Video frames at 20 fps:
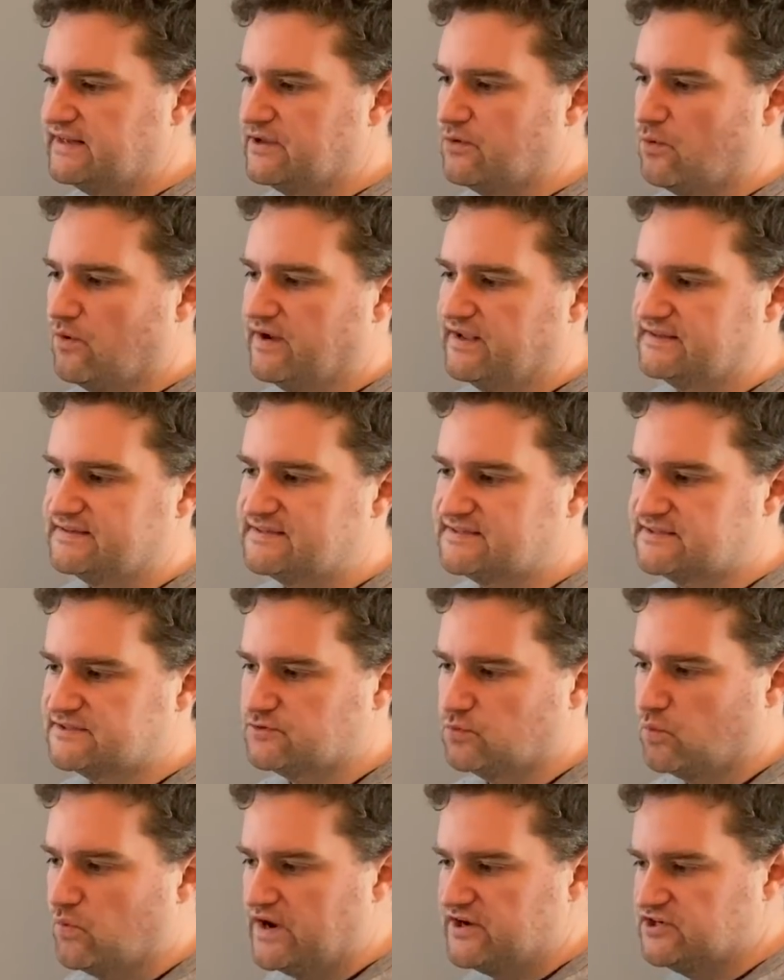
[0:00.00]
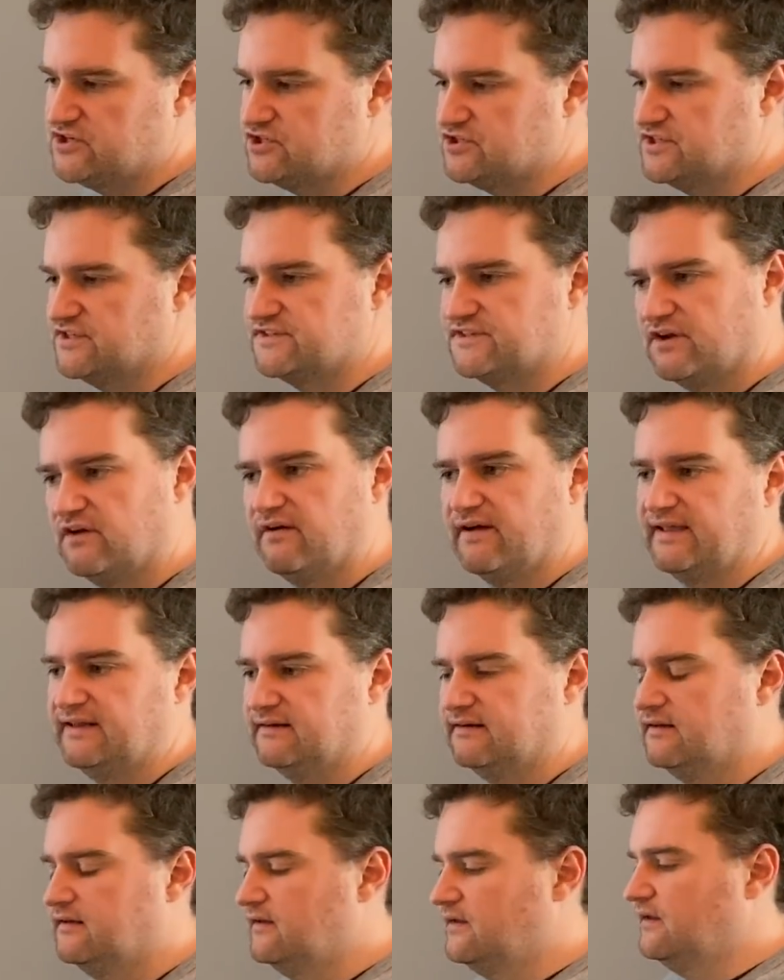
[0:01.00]
quite swish
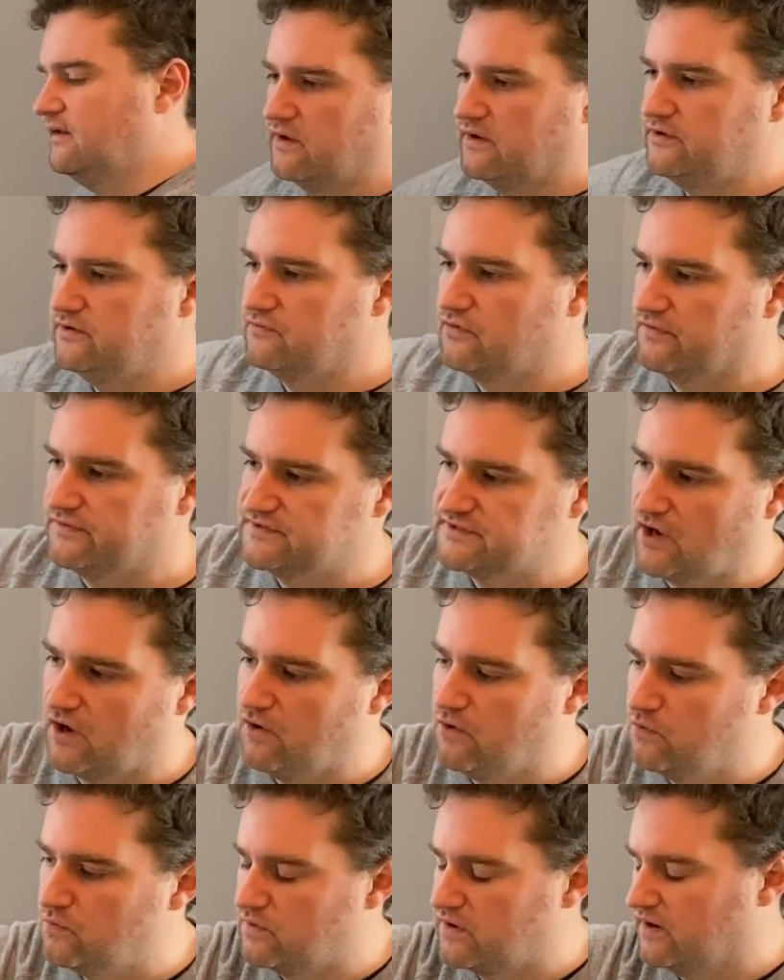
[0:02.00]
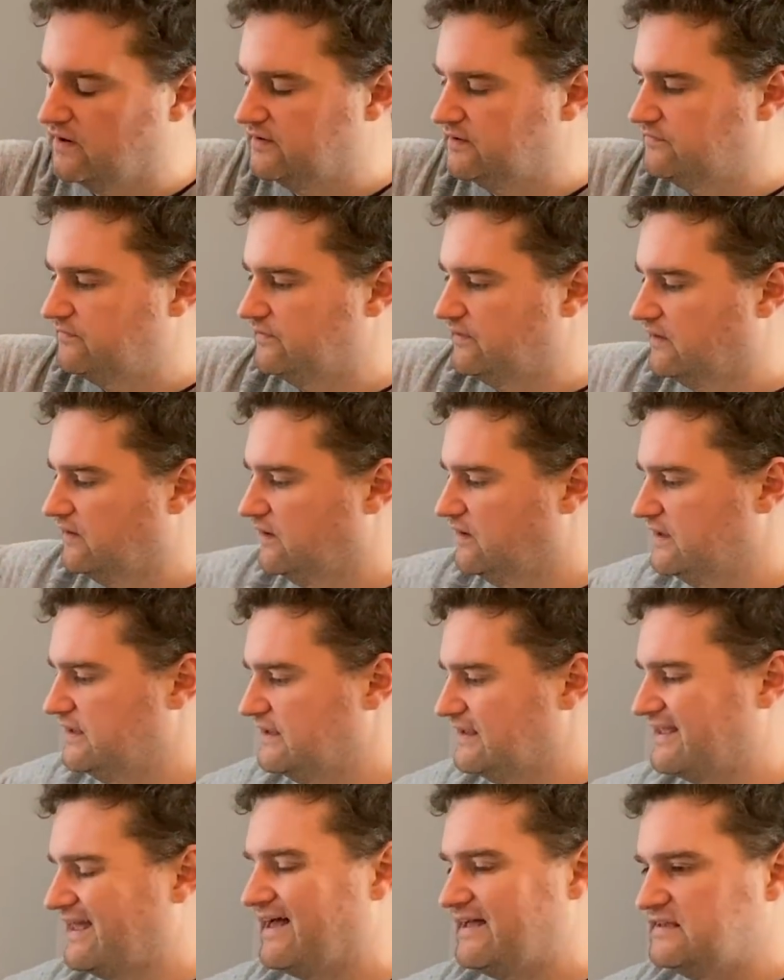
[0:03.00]
design. You've got this whole kind of
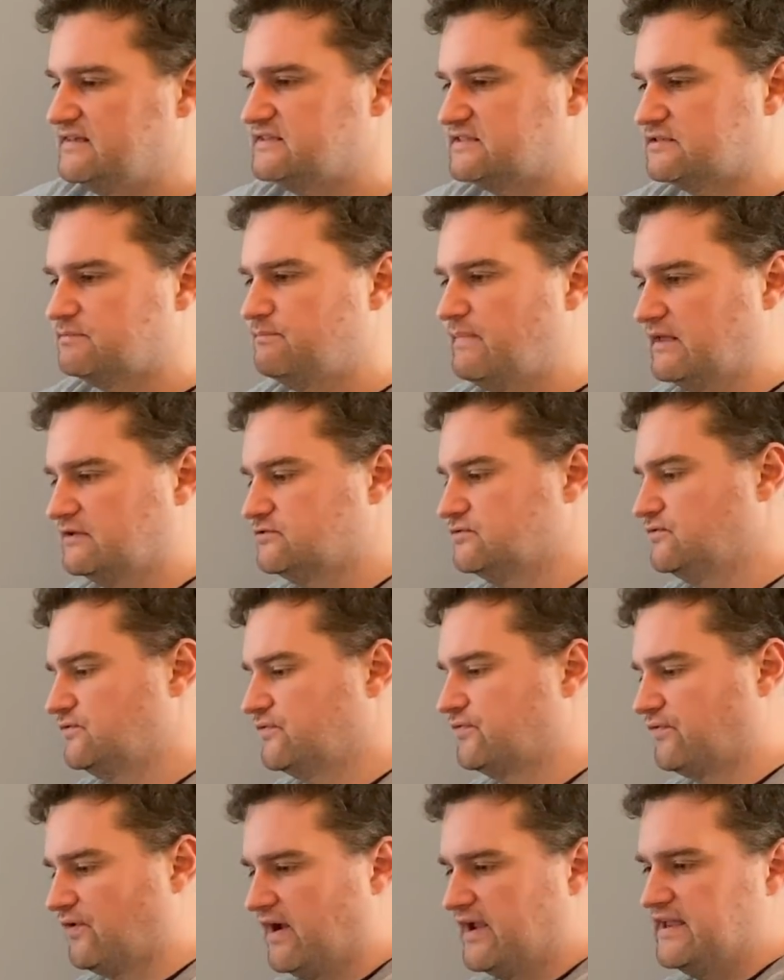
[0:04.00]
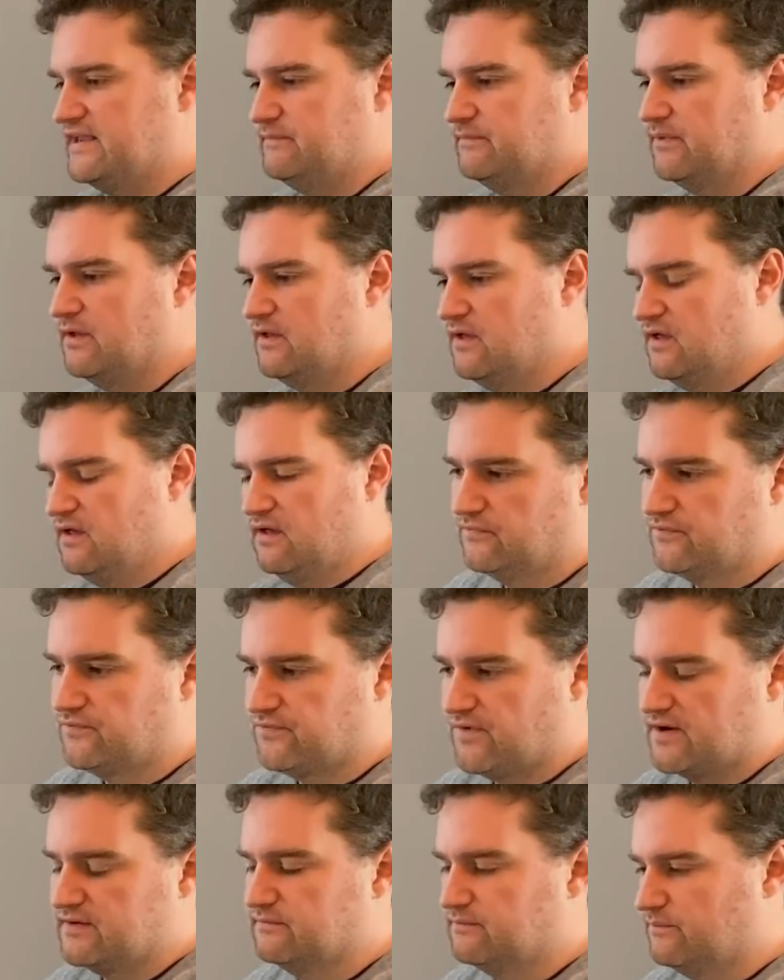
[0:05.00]
encased metal frame,
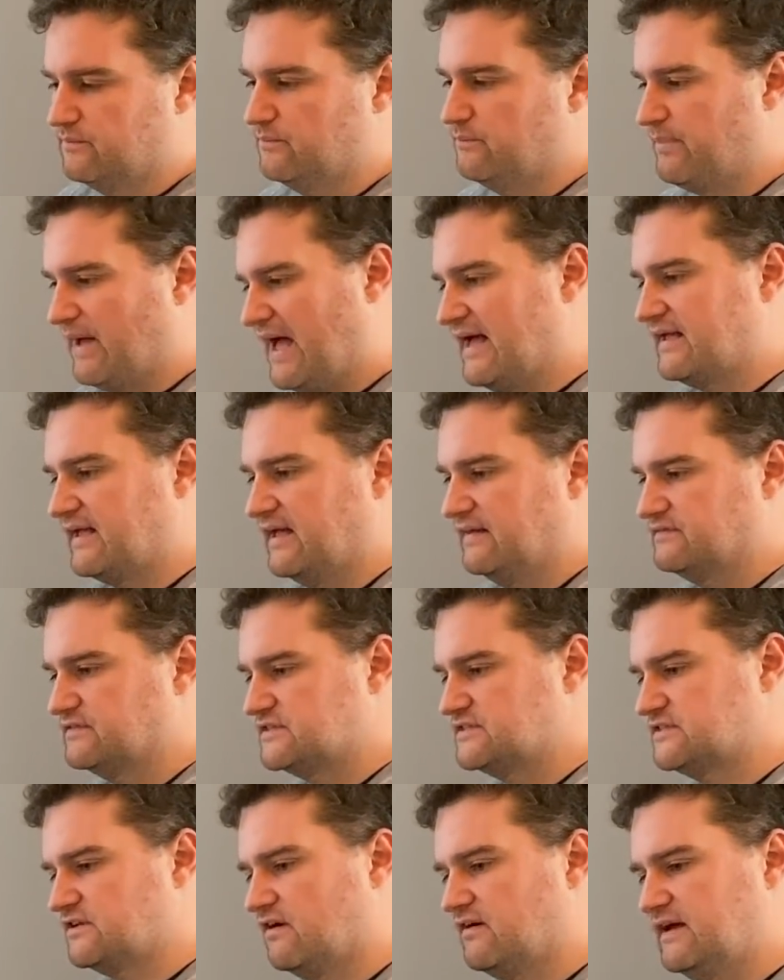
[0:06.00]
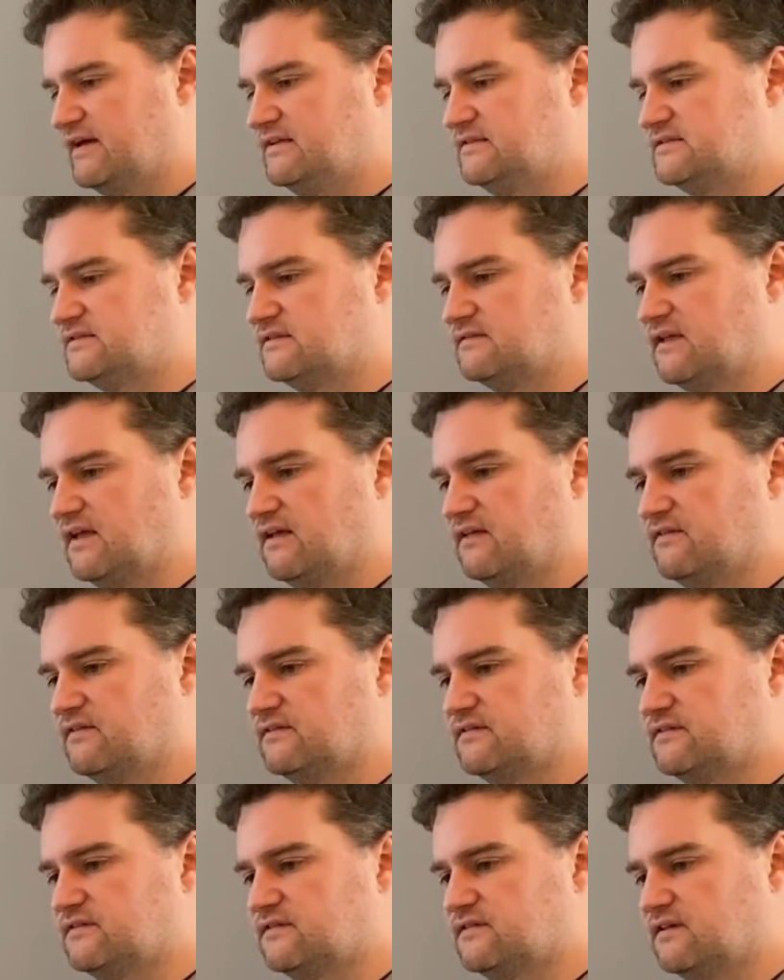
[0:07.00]
front, back and sides, and
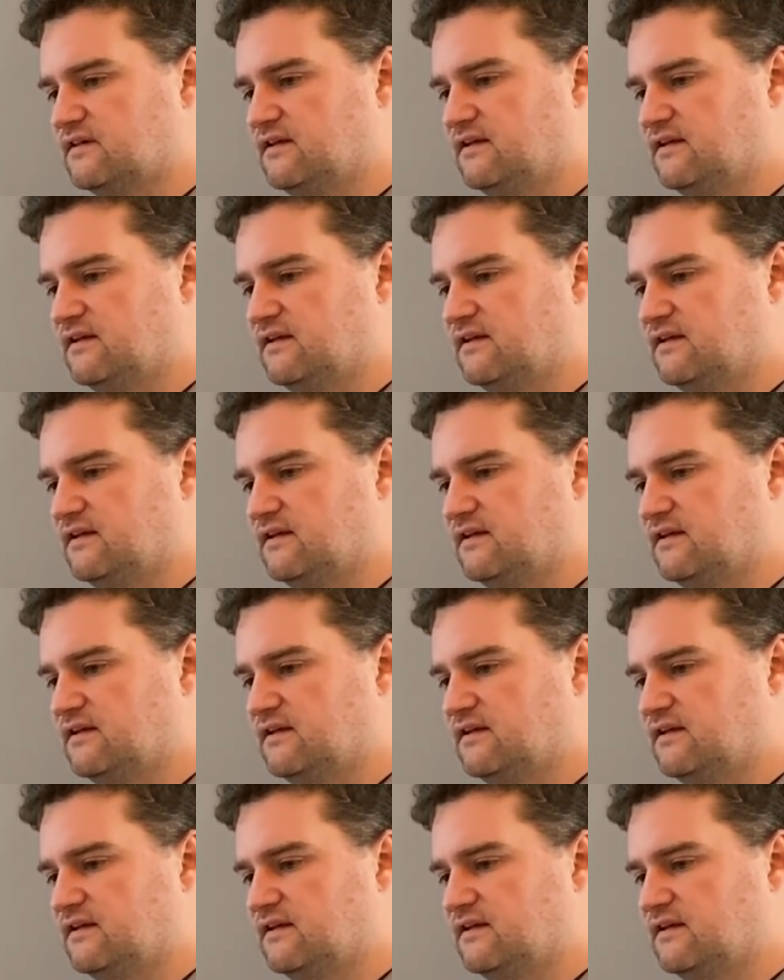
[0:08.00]
that's a